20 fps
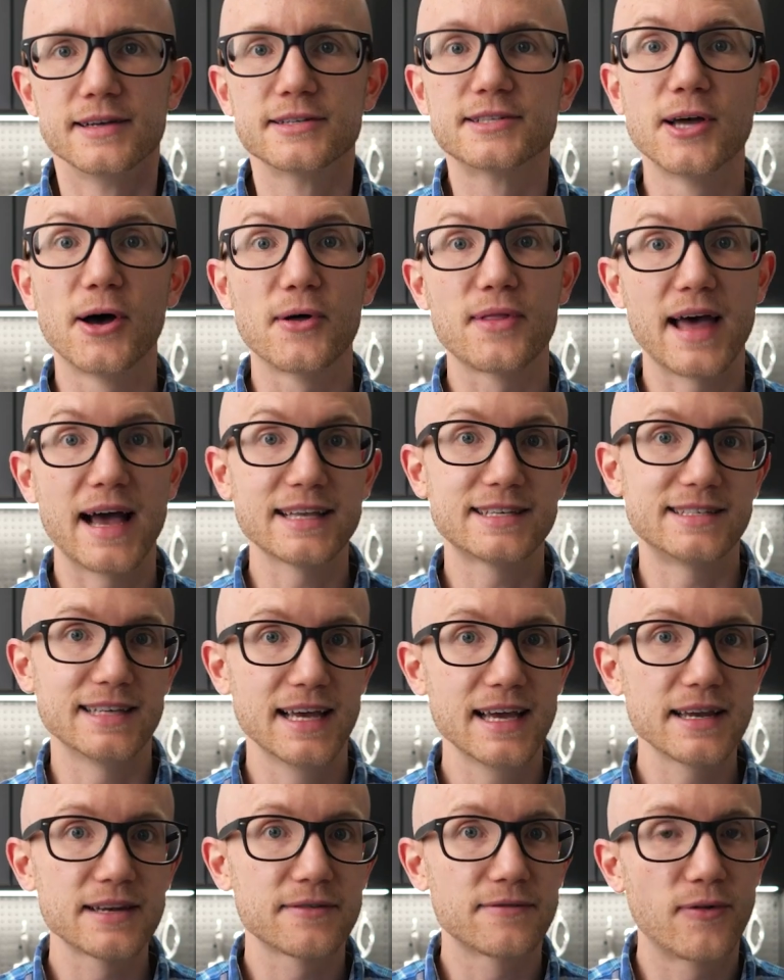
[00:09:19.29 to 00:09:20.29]
So that's
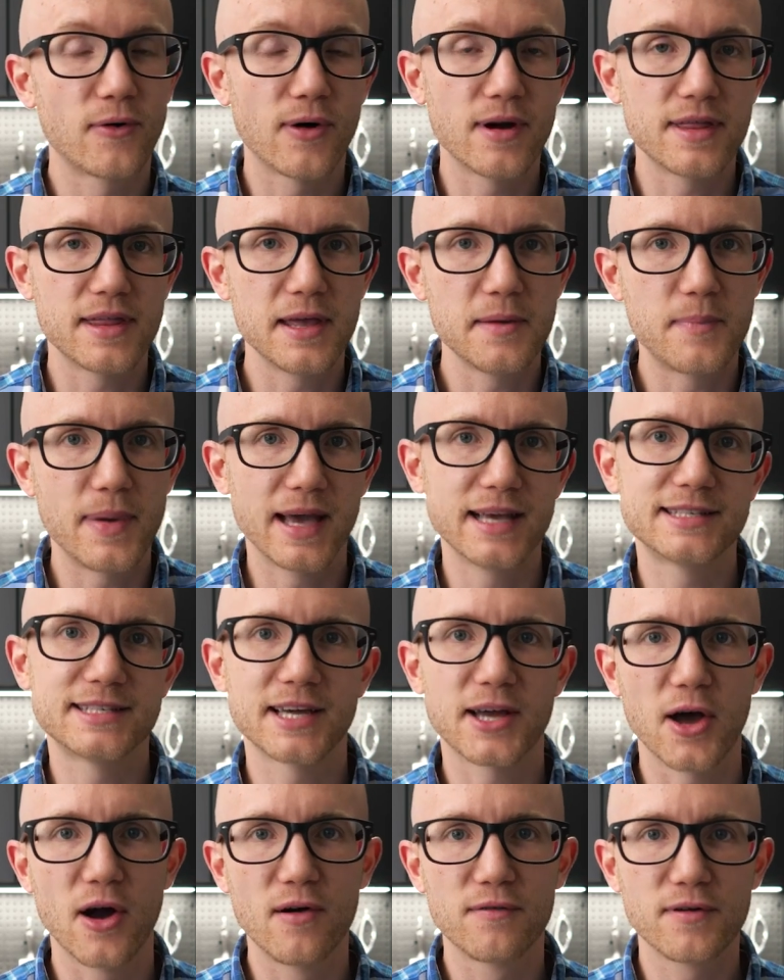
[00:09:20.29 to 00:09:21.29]
it for the
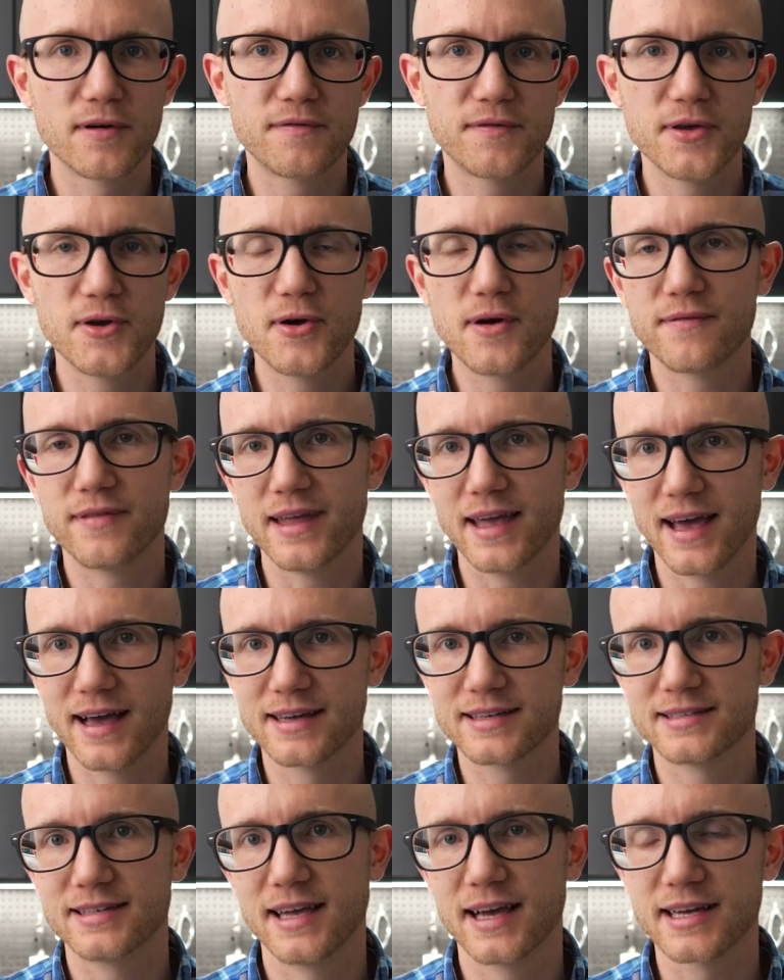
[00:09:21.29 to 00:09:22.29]
basic overview of the
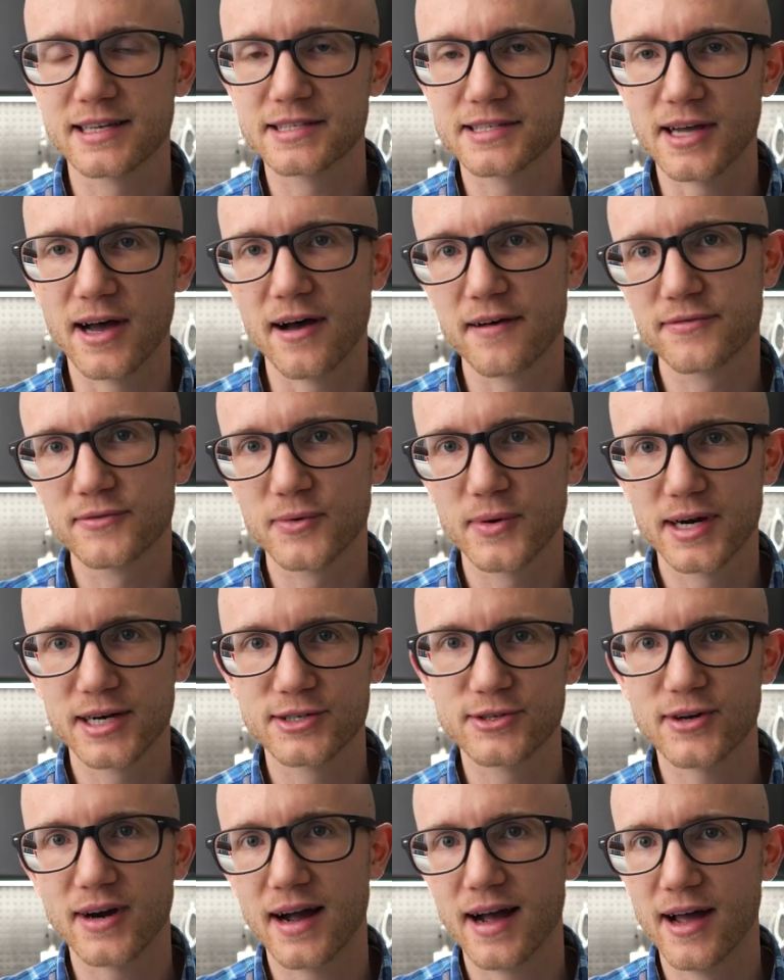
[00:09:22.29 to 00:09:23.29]
xTex software
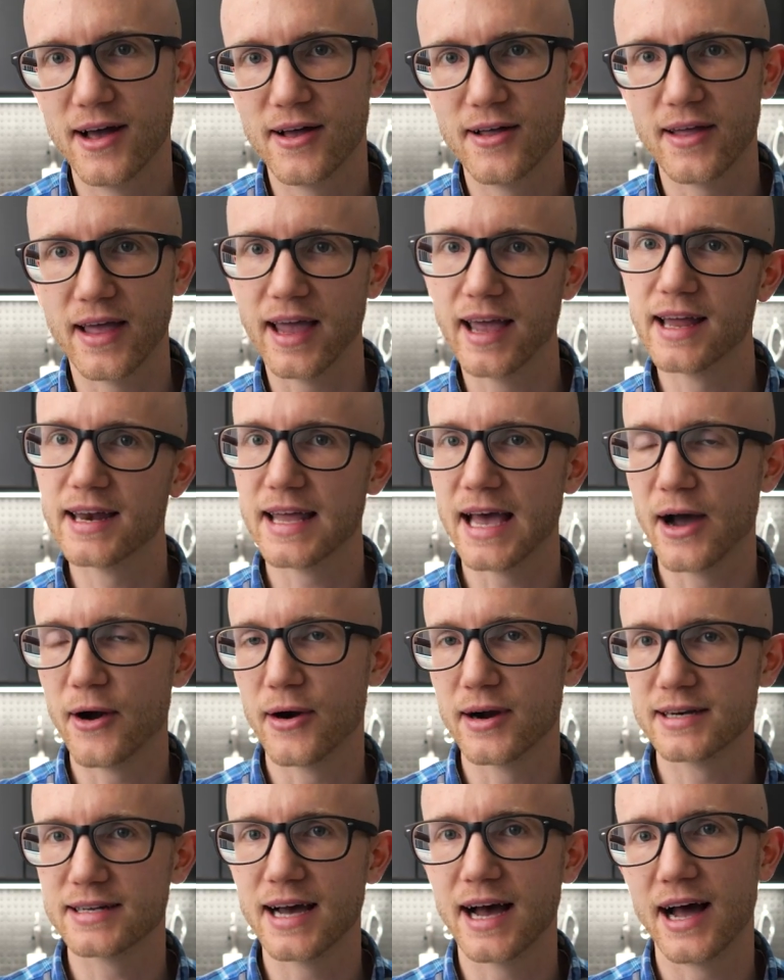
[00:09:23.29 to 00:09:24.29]
trial and
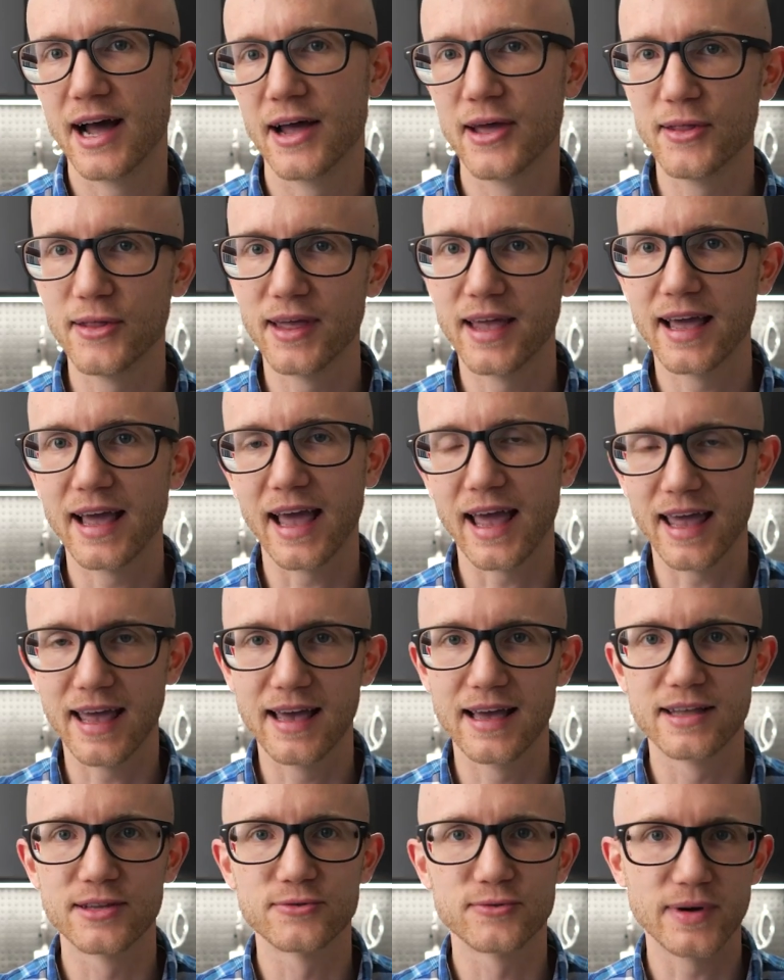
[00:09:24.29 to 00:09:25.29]
our tiling
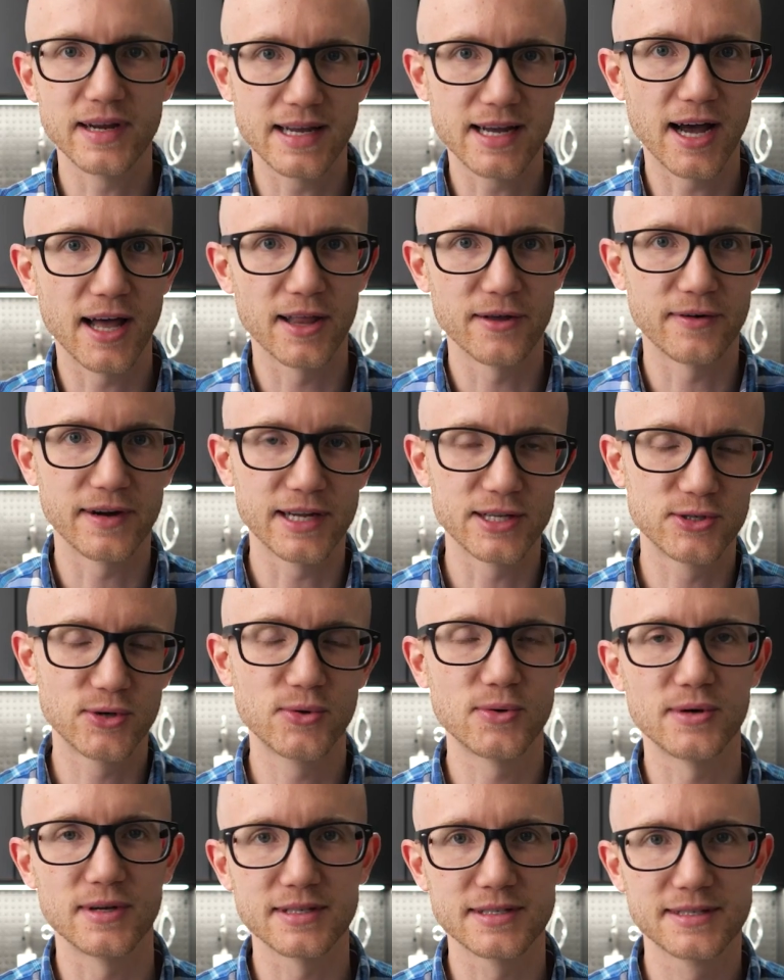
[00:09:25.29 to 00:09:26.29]
and recoloring
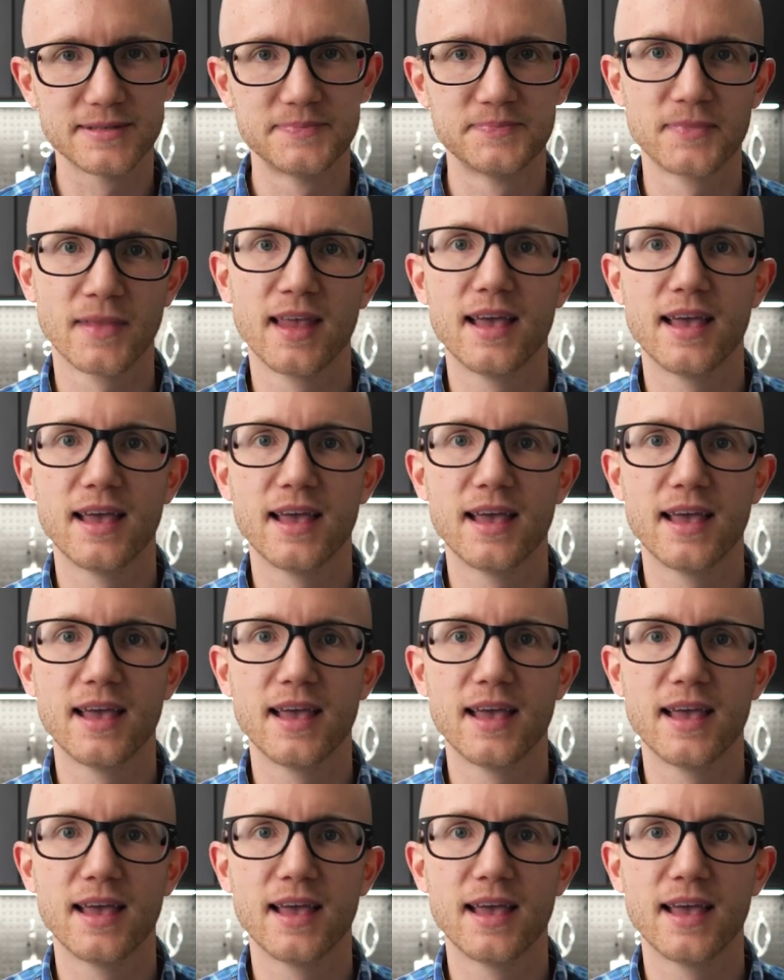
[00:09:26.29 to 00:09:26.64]
tools.